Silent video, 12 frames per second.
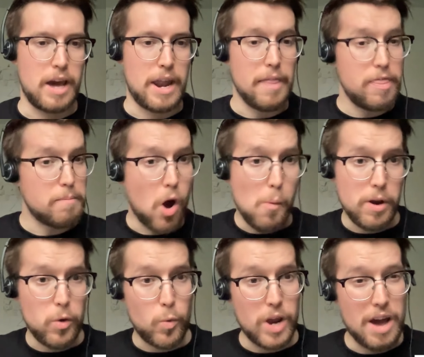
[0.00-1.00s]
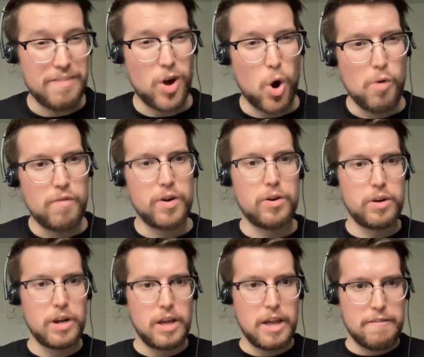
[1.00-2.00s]
And at the moment, we have
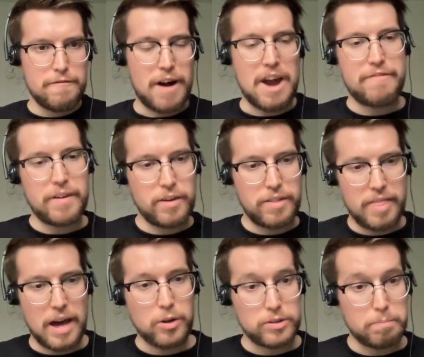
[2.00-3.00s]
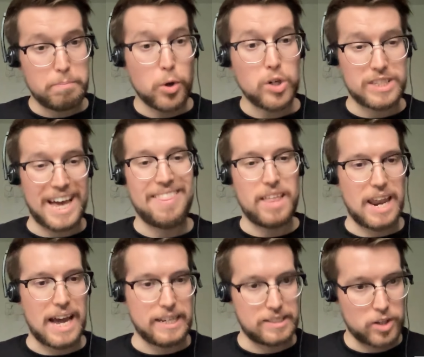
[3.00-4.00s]
over 500,000 books
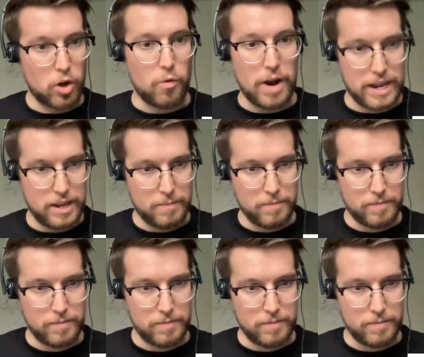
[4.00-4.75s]
analyzed already.